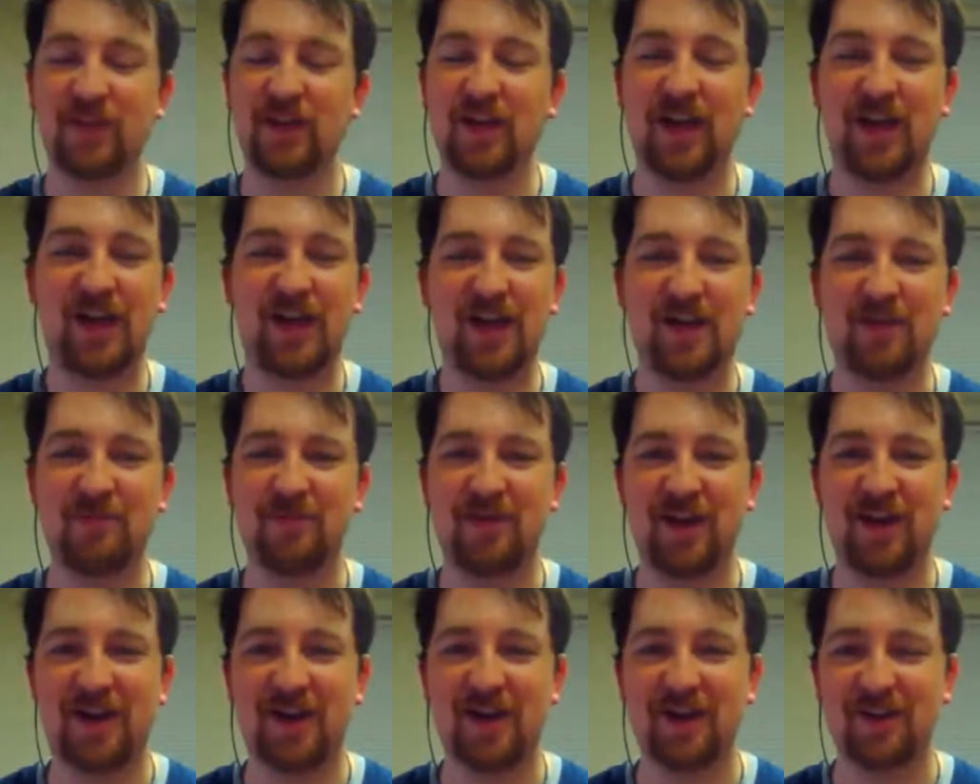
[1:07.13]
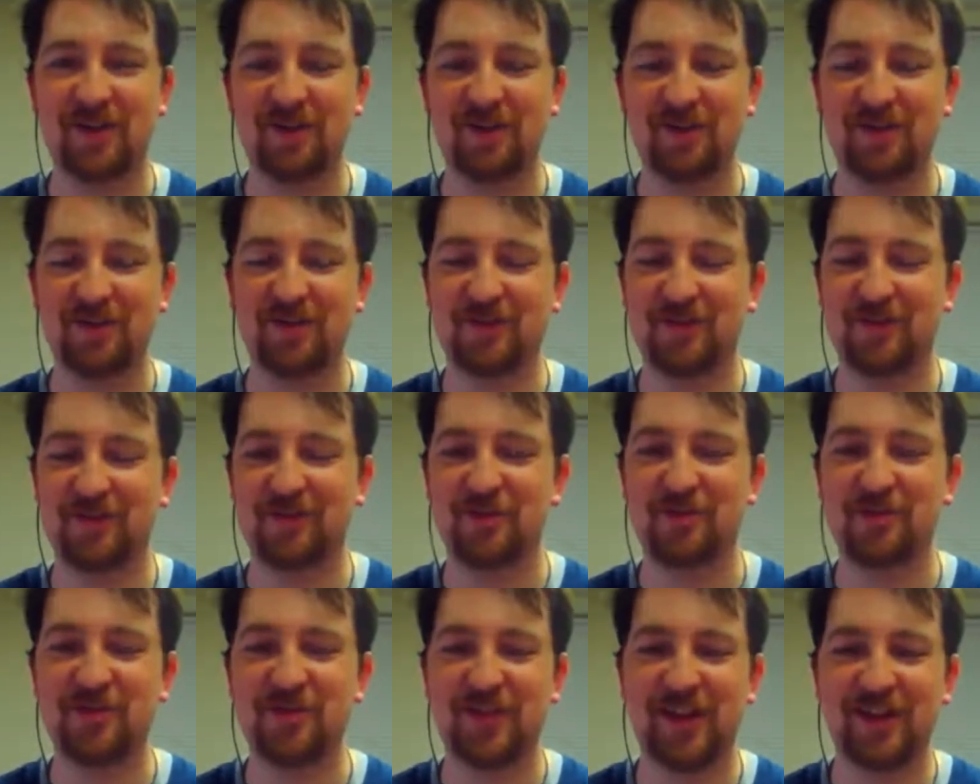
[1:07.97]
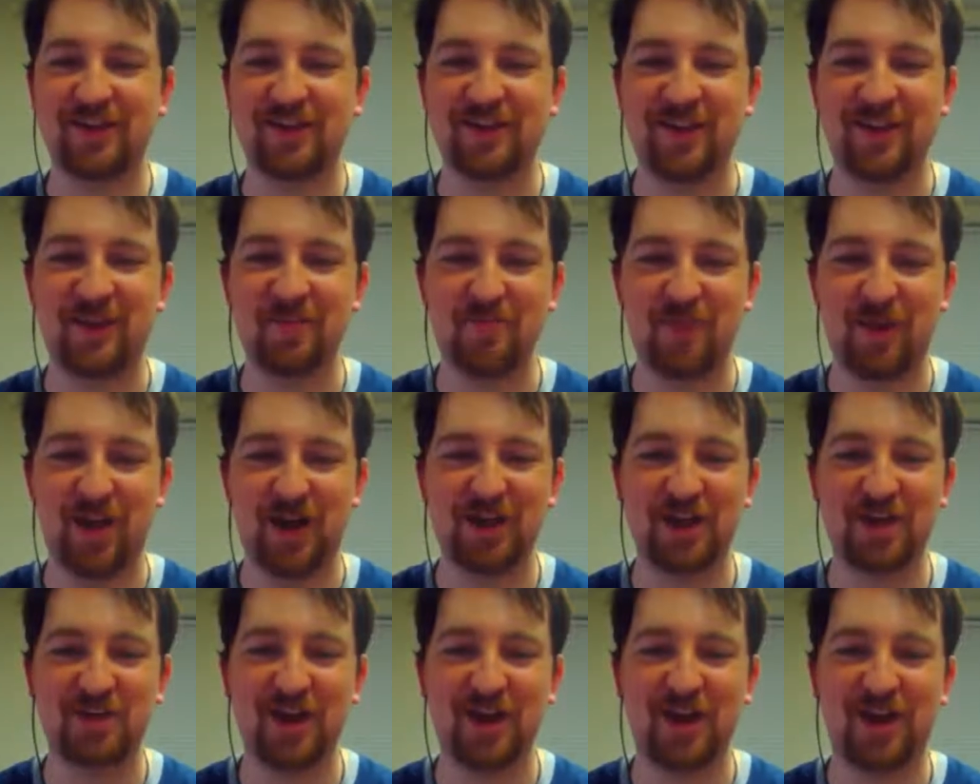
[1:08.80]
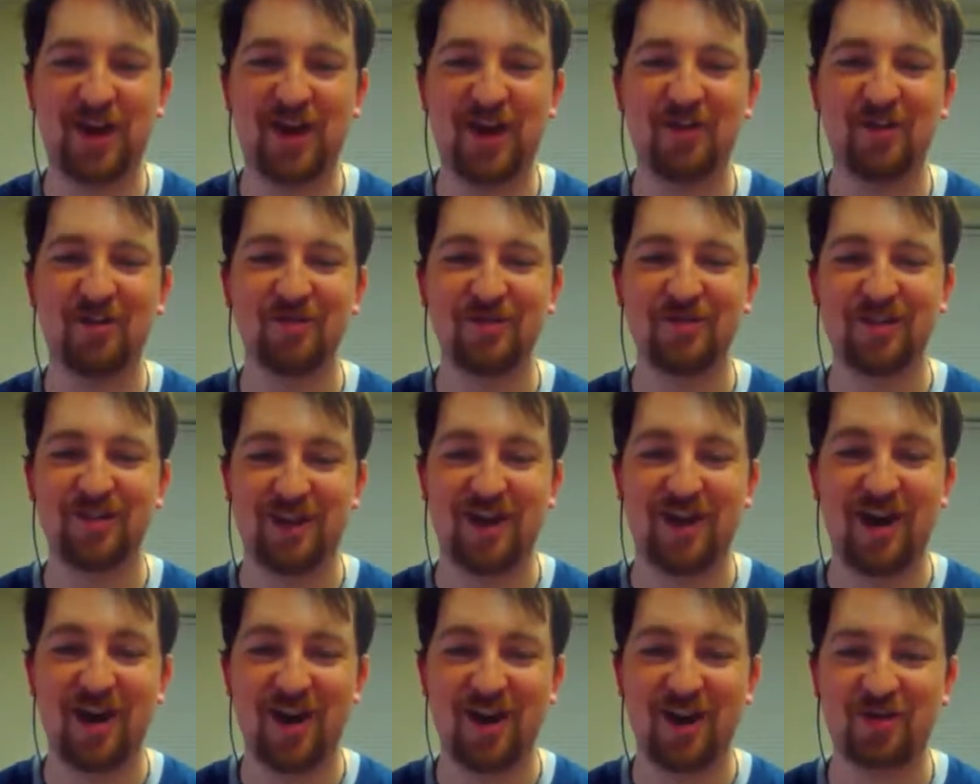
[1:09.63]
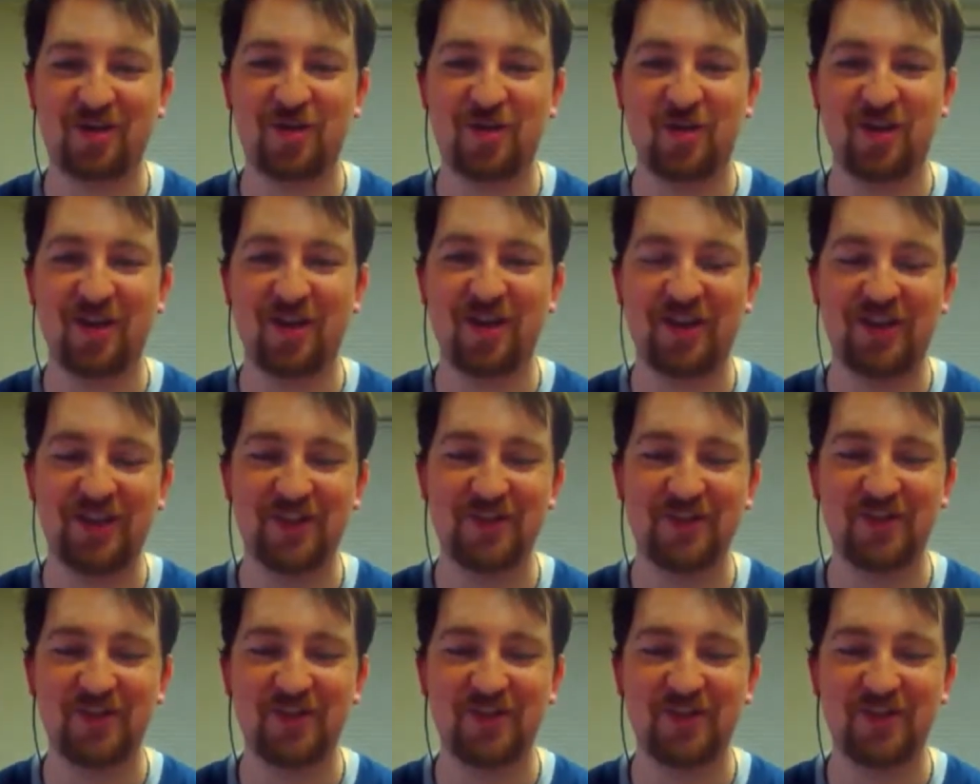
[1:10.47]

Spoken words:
I am not subjecting my child to con crud this